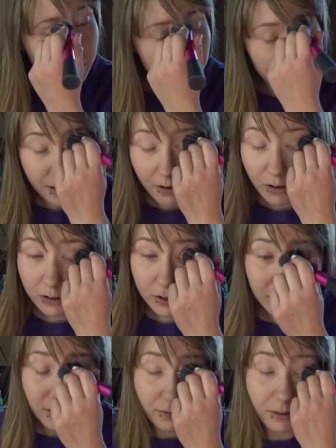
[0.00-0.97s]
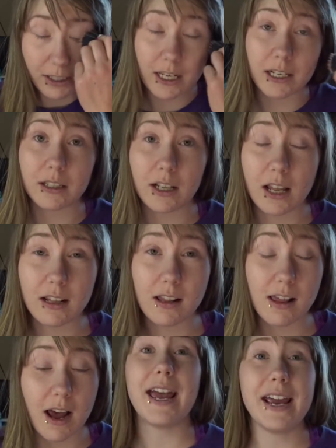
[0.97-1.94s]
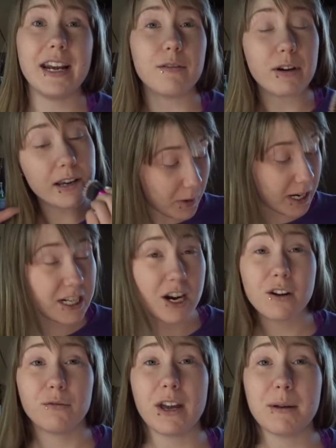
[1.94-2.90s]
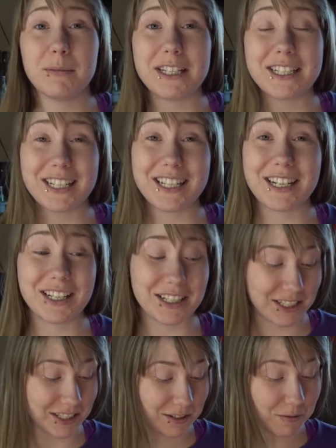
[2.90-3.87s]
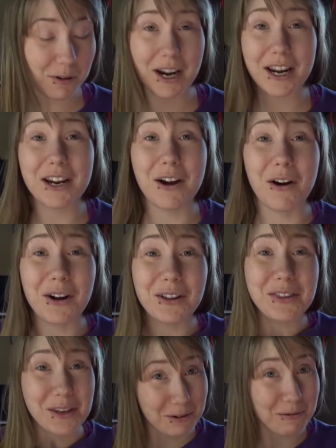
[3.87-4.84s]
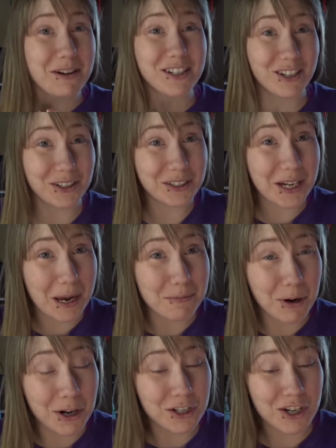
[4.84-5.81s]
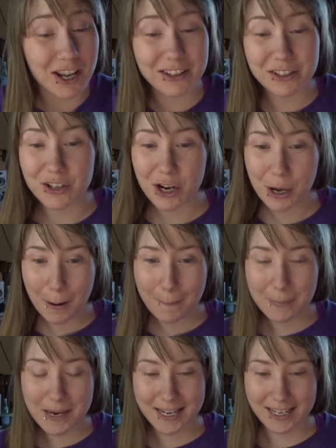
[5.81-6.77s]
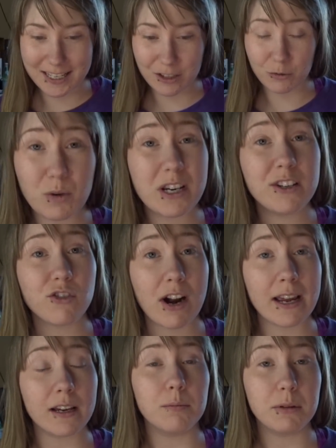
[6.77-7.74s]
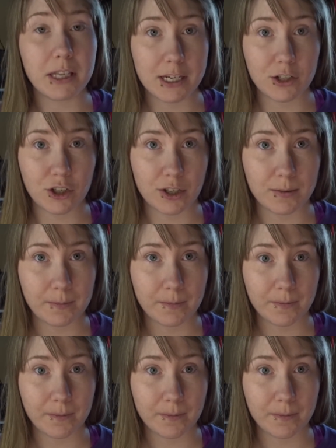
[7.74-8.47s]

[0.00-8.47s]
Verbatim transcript: what psychologists have said and la la la. Anyway, my entire family did what I called the original Tide Pod challenge because we drank bleach